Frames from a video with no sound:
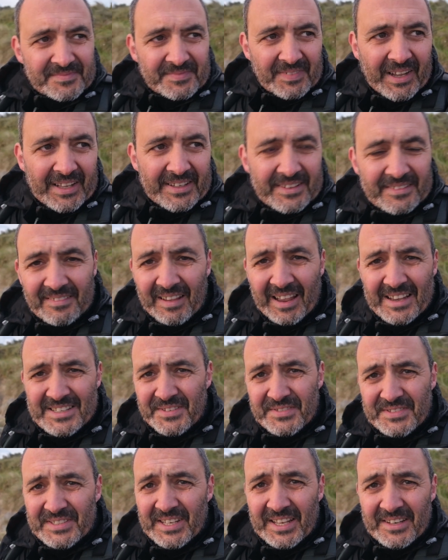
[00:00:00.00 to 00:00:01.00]
And as
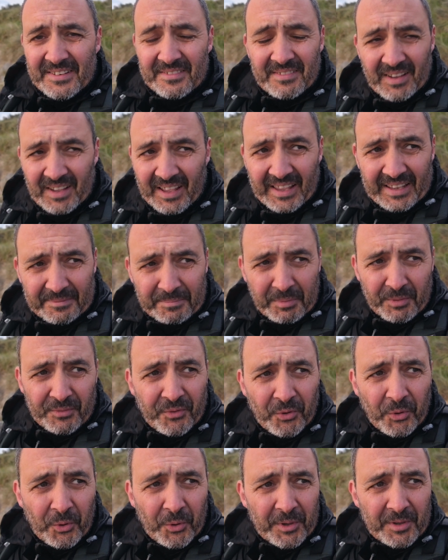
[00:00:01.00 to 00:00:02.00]
I've said I think
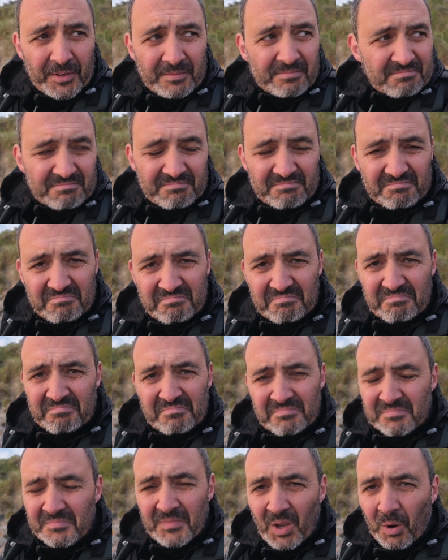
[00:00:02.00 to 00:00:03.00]
before
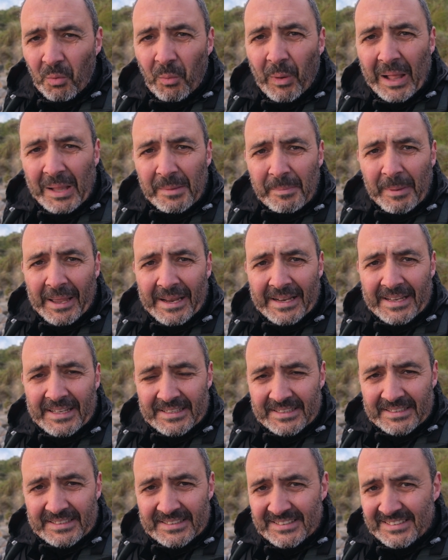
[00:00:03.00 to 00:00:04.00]
a while back,
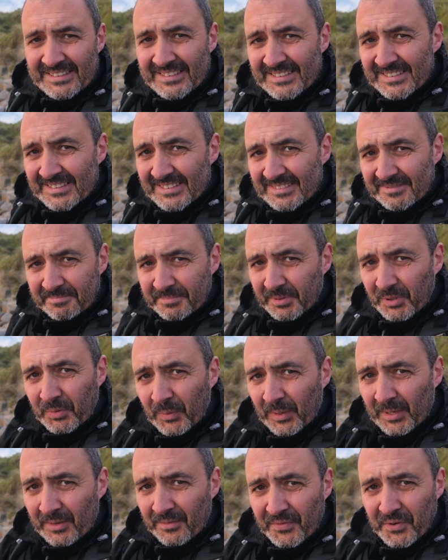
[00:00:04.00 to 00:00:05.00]

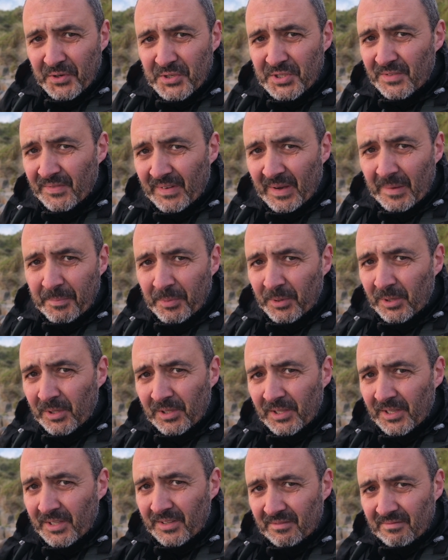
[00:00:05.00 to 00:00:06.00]
between 1st of
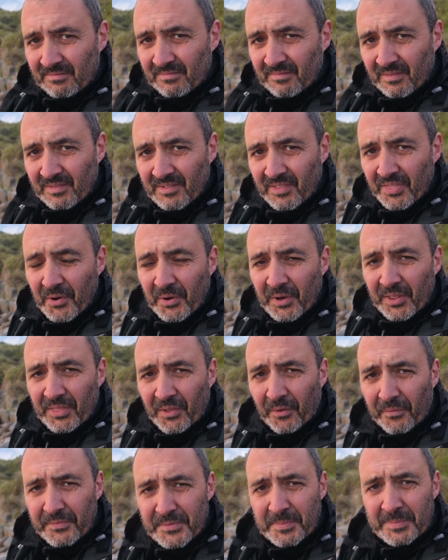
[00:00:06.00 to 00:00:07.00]
April and 30th
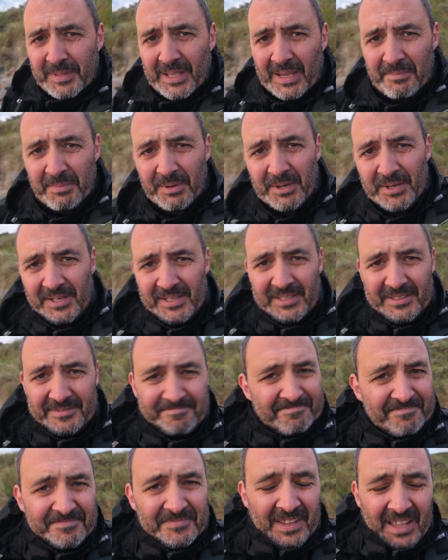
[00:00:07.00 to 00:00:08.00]
of September
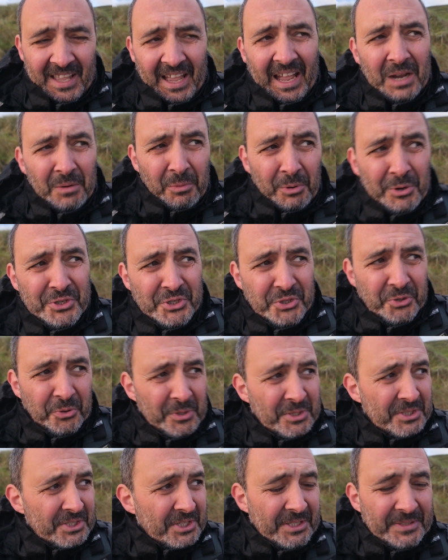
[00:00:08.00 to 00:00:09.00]
I wore
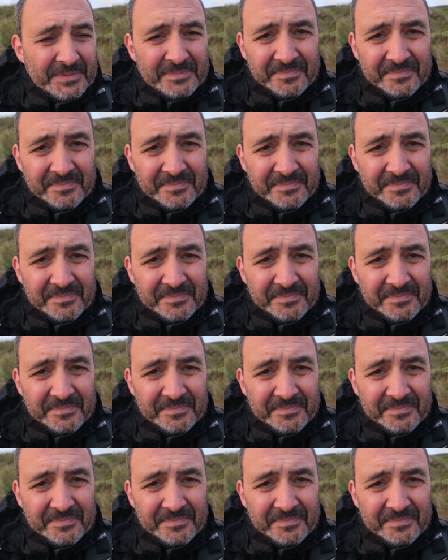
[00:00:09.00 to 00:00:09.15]
shorts.